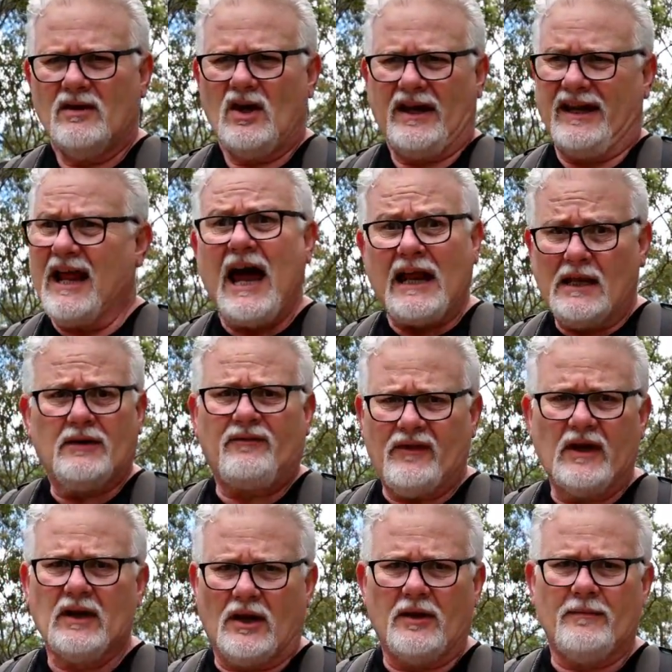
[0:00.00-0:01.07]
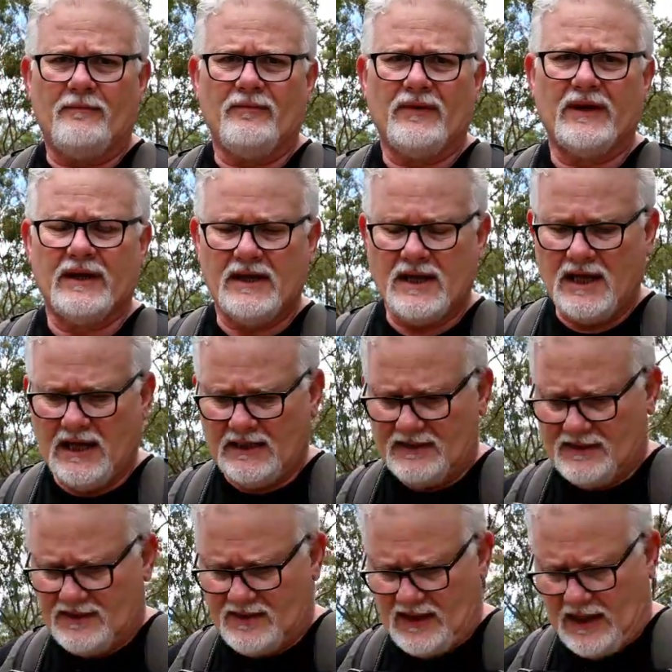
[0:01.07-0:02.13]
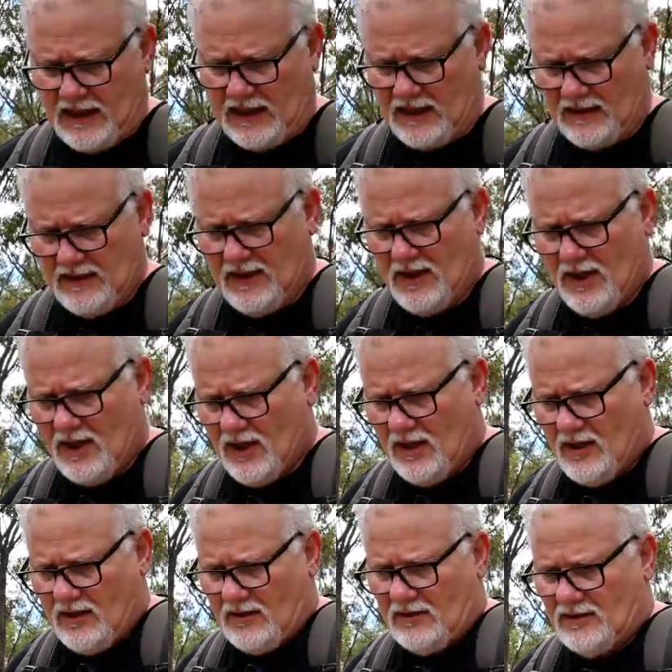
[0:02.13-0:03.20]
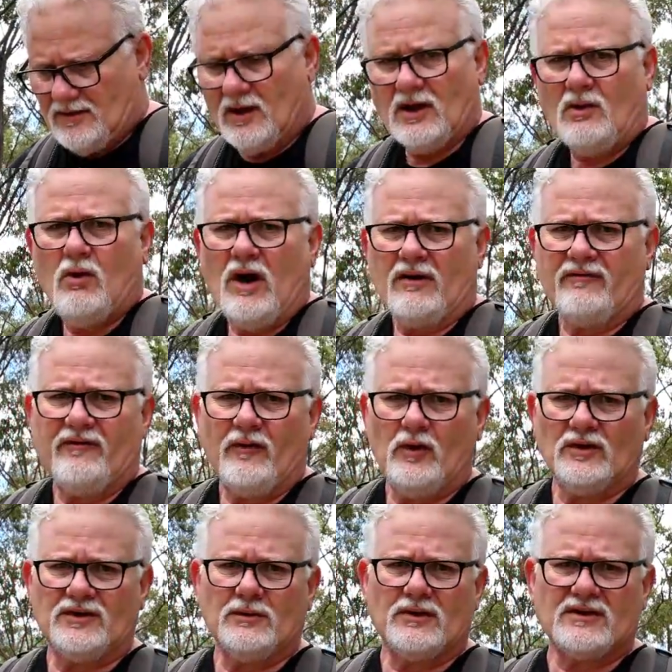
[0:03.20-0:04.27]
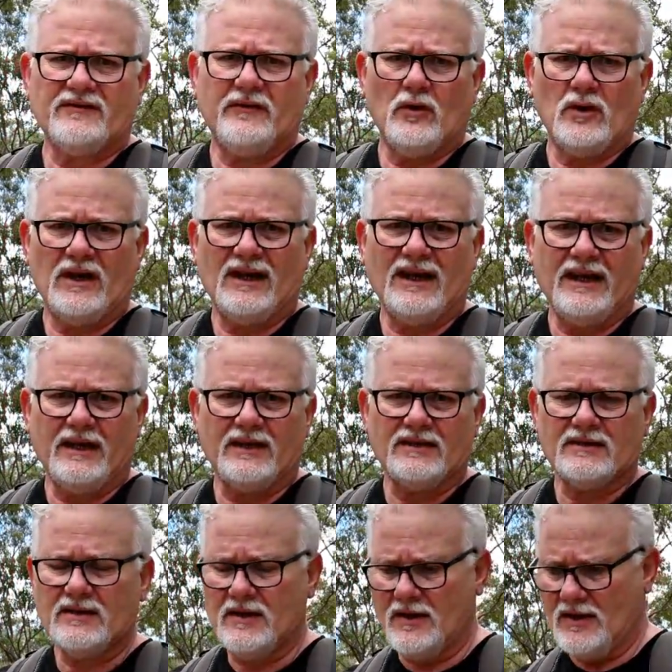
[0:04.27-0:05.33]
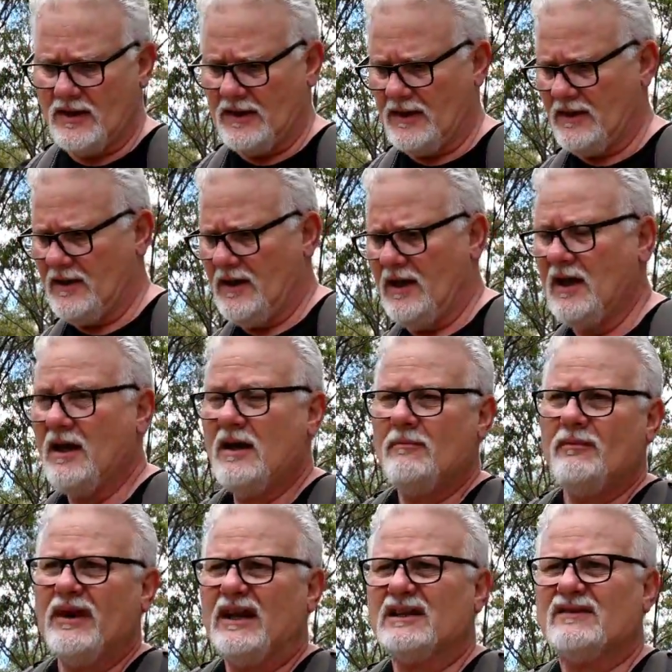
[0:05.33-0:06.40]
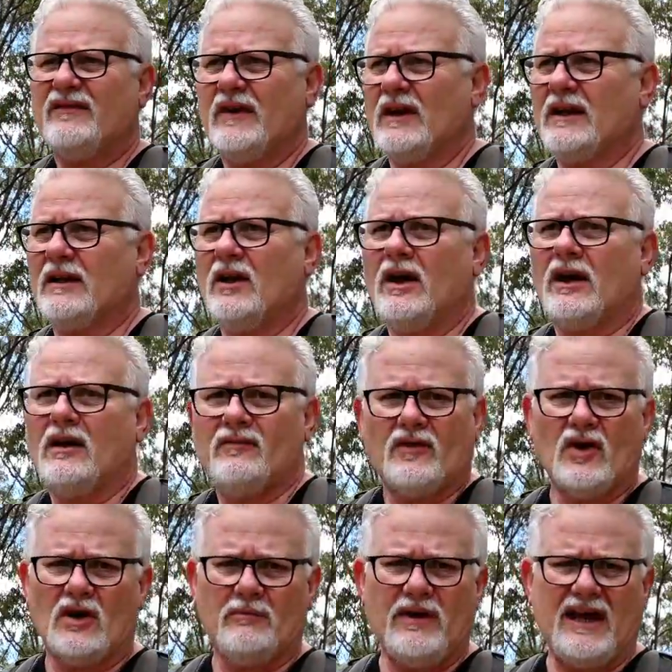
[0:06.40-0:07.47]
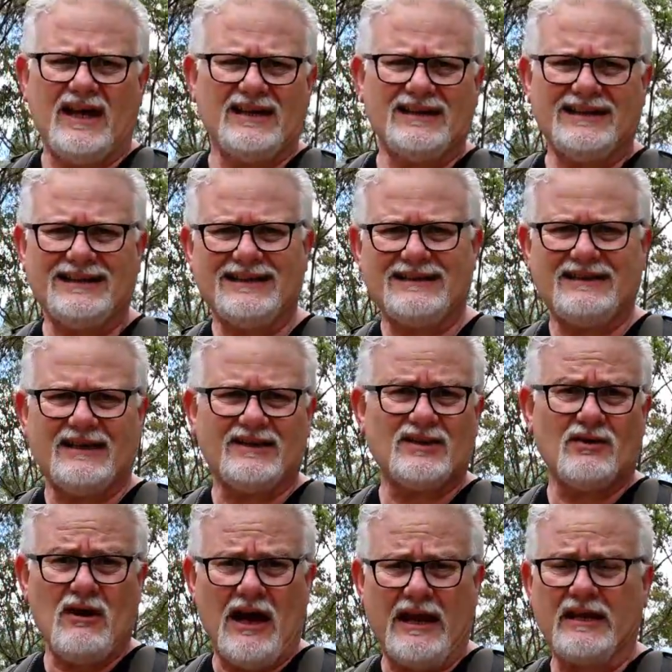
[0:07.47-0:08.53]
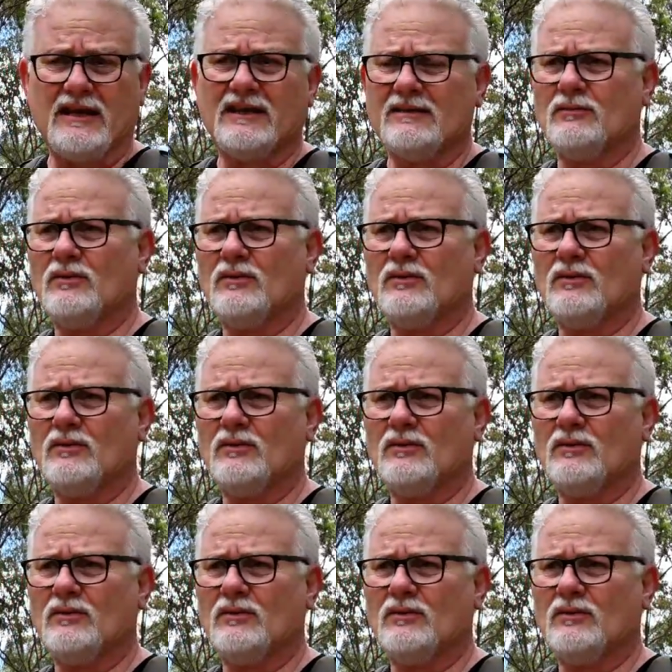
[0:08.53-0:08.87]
I can hardly feel it. It's not quite full to its 40 litres, but it's feeling like I've got about 6 or 8